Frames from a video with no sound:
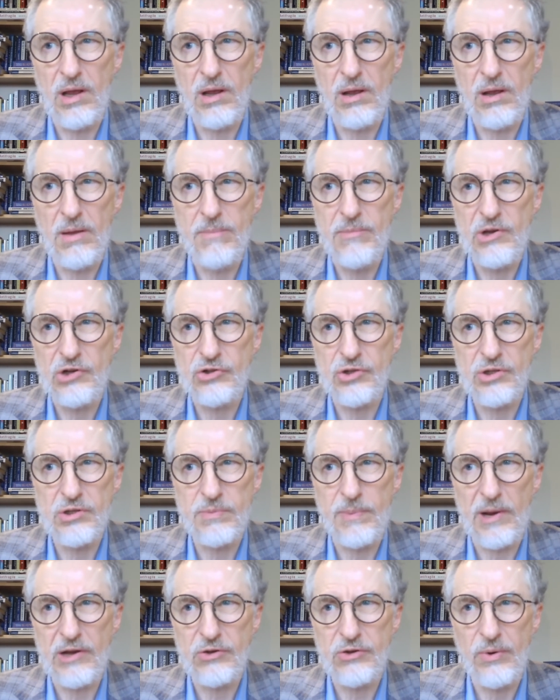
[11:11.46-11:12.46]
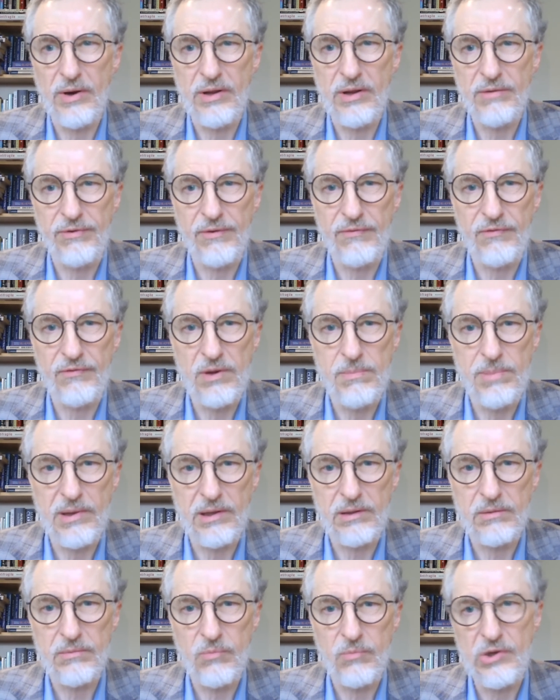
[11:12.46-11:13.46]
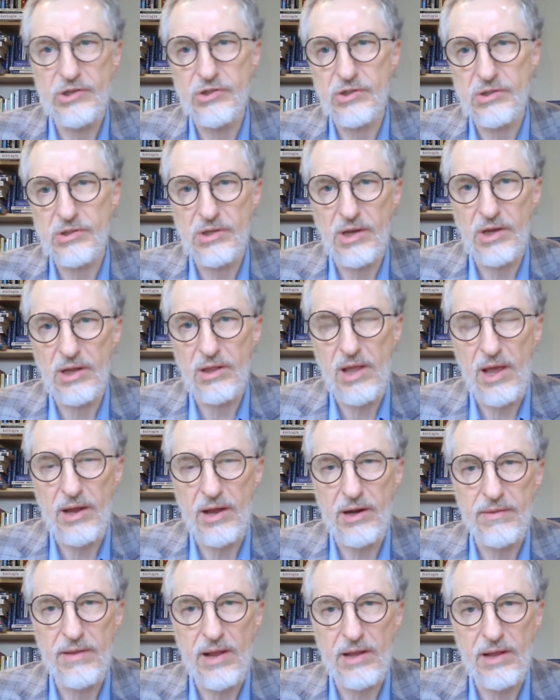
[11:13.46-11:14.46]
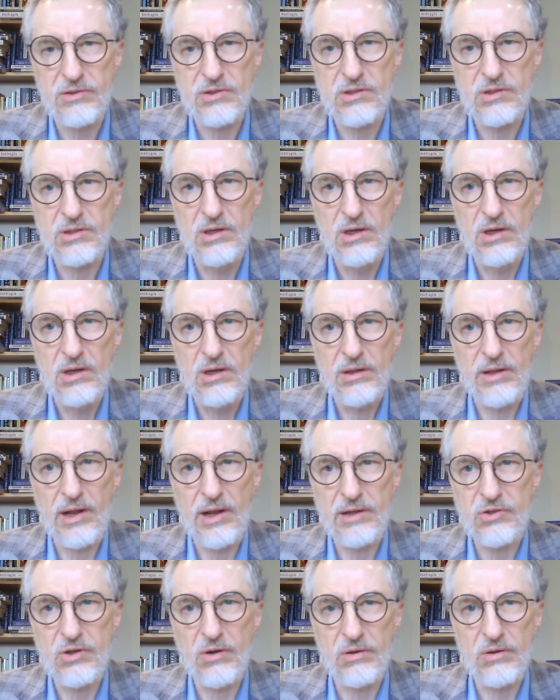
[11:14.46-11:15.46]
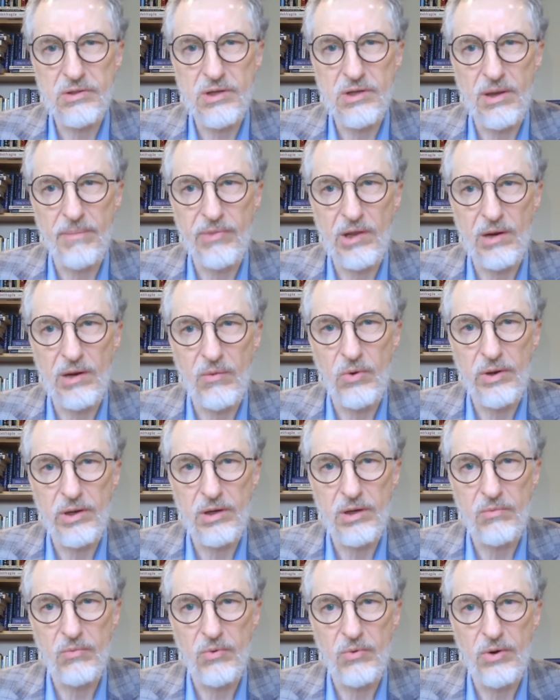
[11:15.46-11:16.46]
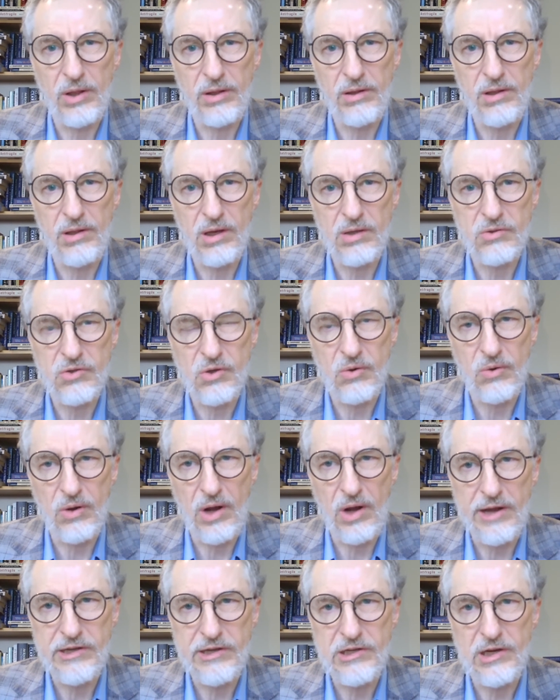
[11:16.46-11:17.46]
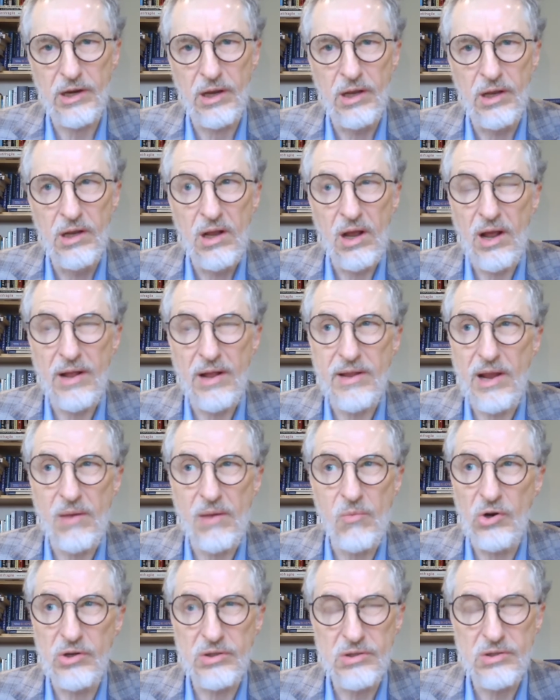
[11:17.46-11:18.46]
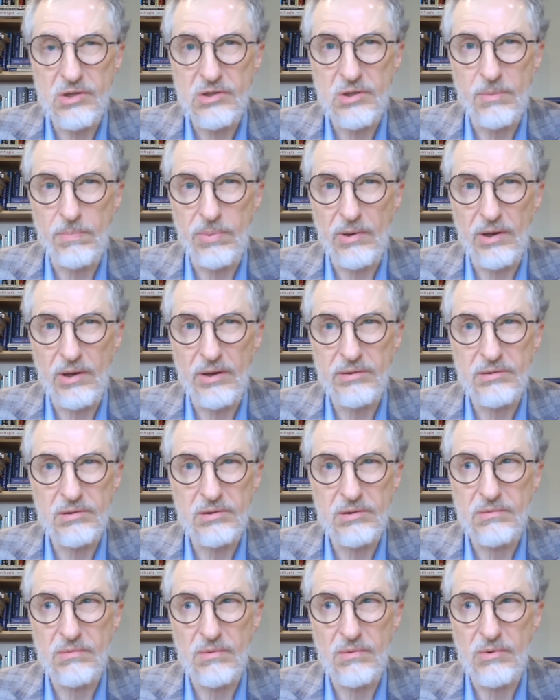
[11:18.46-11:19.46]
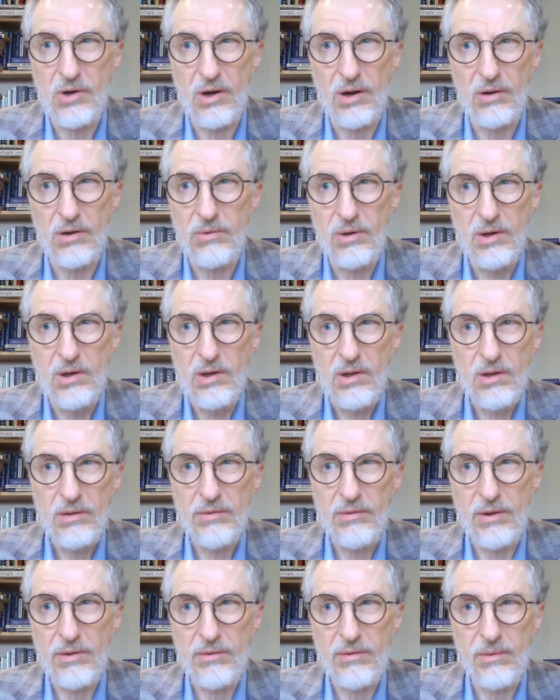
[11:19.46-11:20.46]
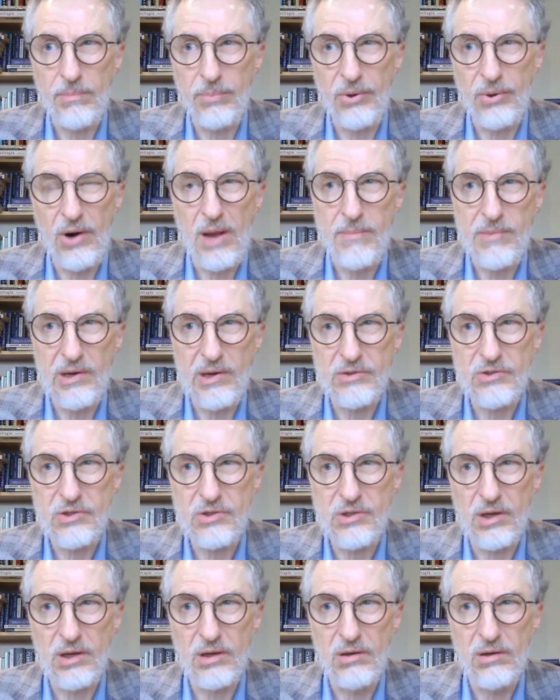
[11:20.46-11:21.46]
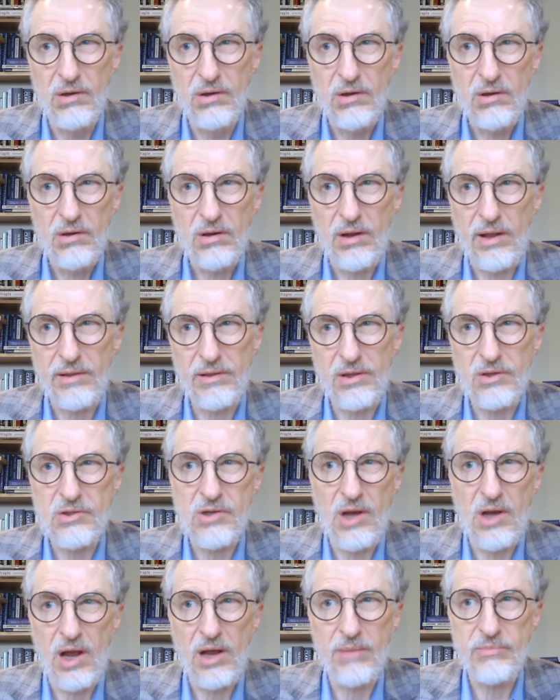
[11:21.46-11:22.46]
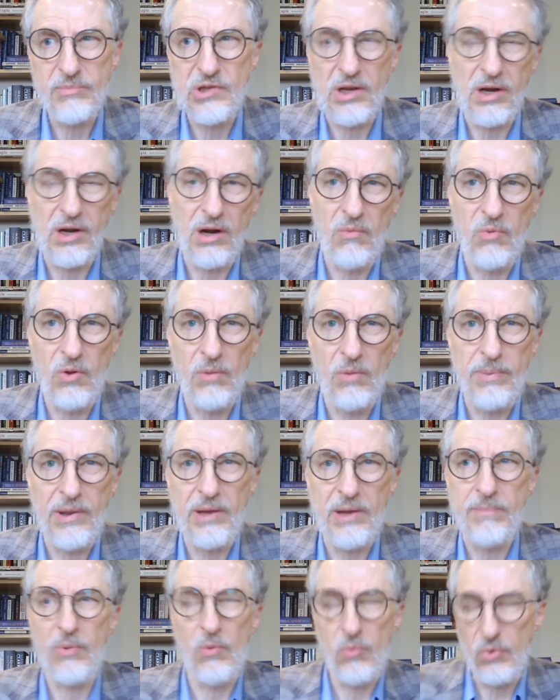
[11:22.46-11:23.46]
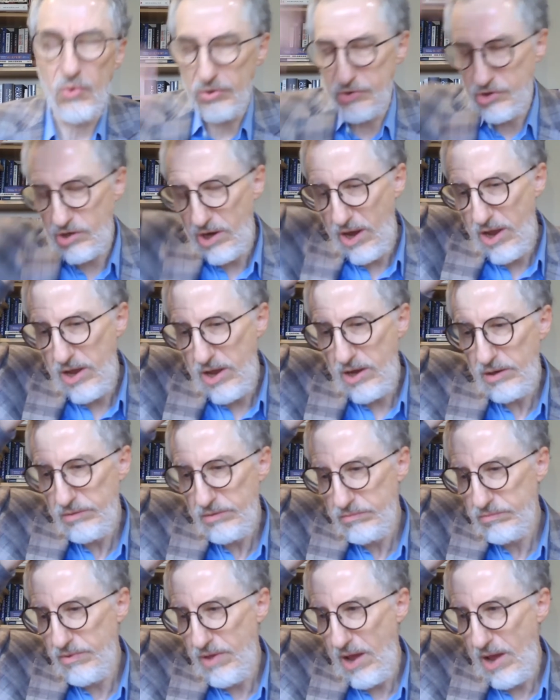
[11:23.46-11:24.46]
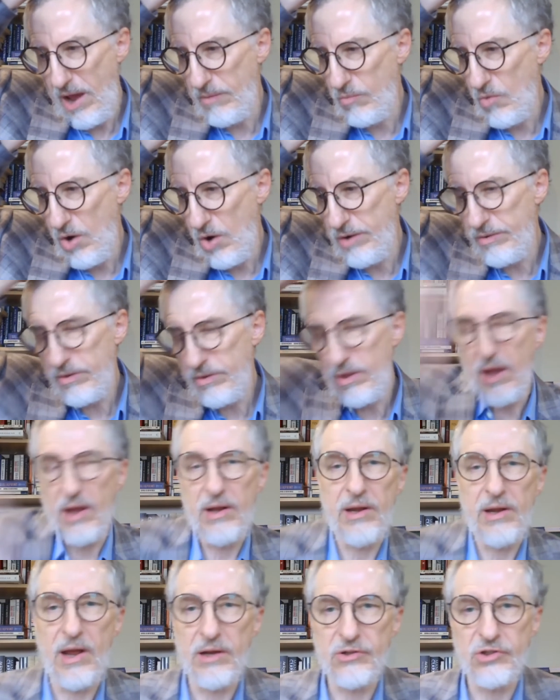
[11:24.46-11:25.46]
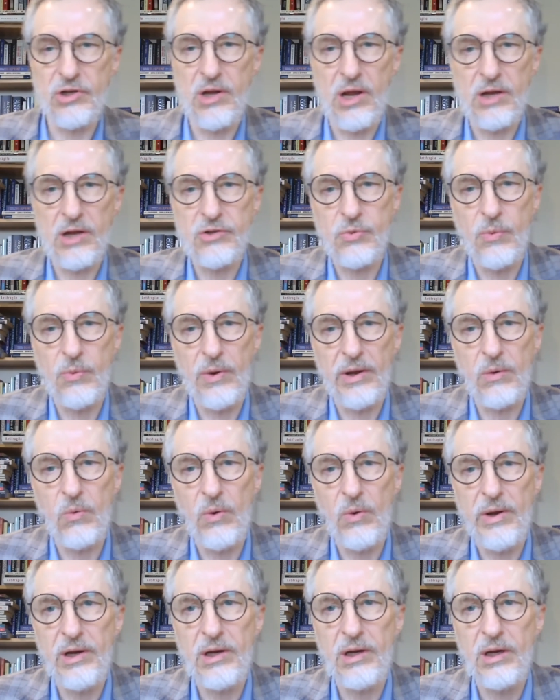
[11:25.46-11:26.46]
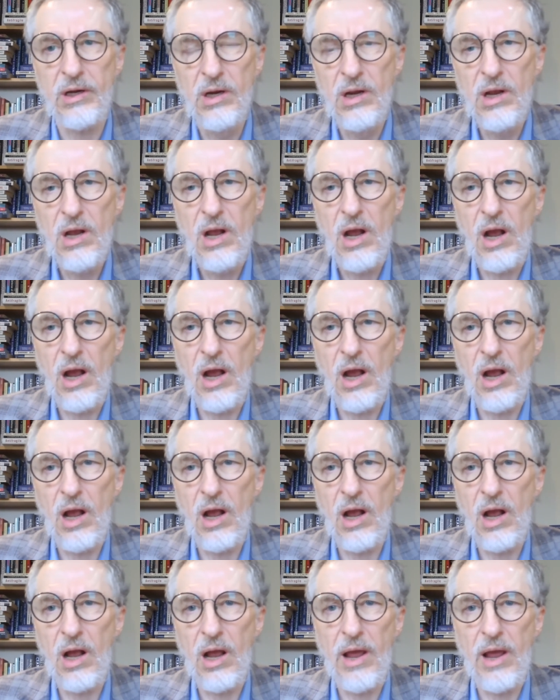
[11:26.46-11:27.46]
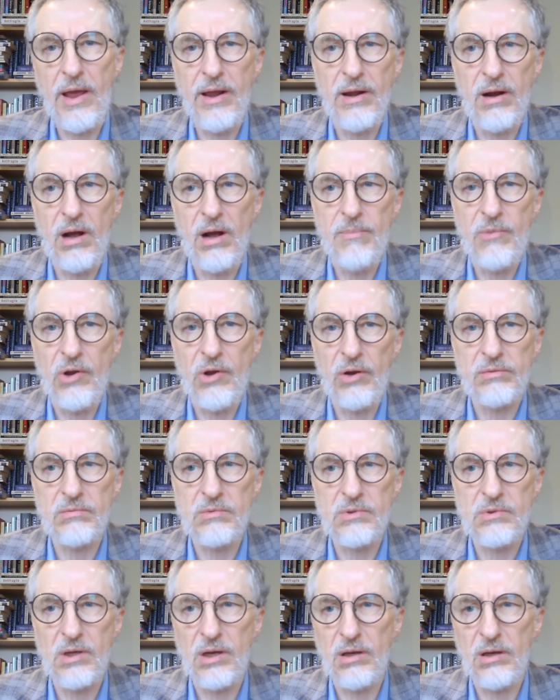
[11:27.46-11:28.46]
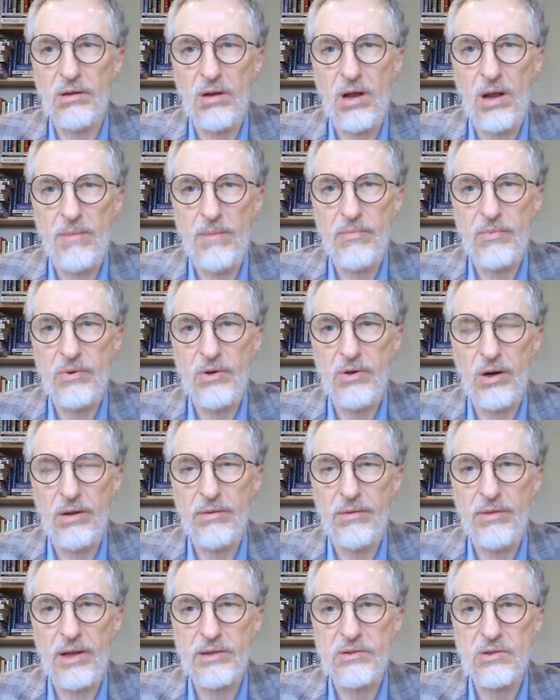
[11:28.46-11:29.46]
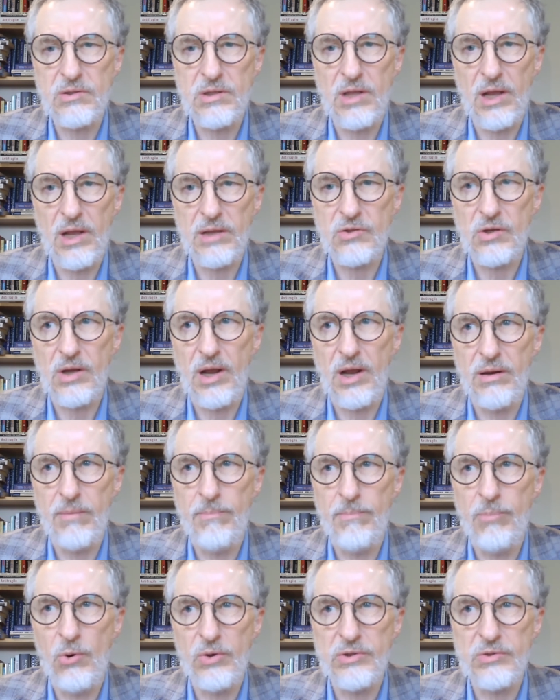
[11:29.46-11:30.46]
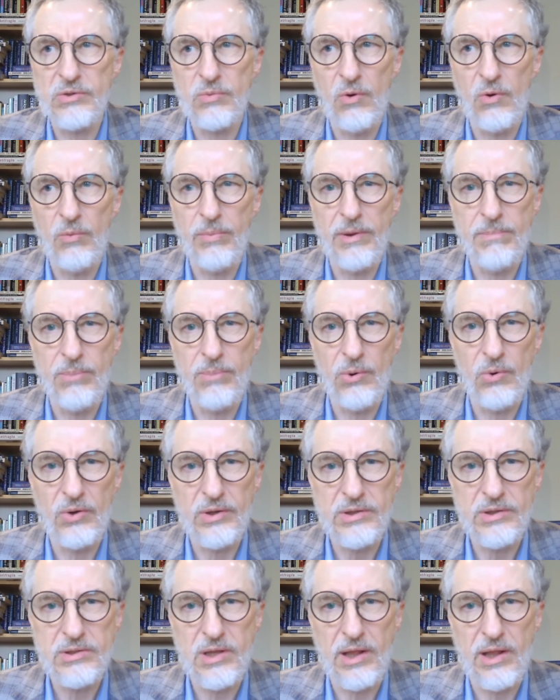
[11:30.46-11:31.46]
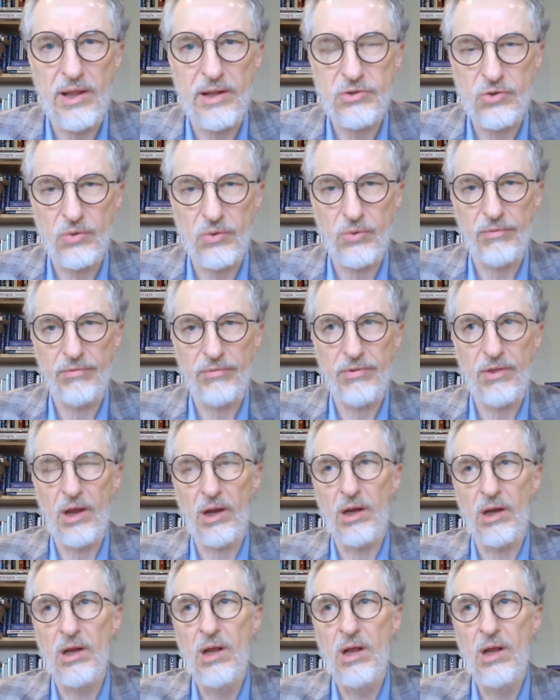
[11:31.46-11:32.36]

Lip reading: emissions by 2050, but we just said that, and that's not something we really think is a good idea. And they weren't disciplined. You know, the Prime Minister at the time said, oh, well, people will say that, won't they? Nudge, nudge, wink, wink. And I'm not, that's boys will be boys, that sort of thing.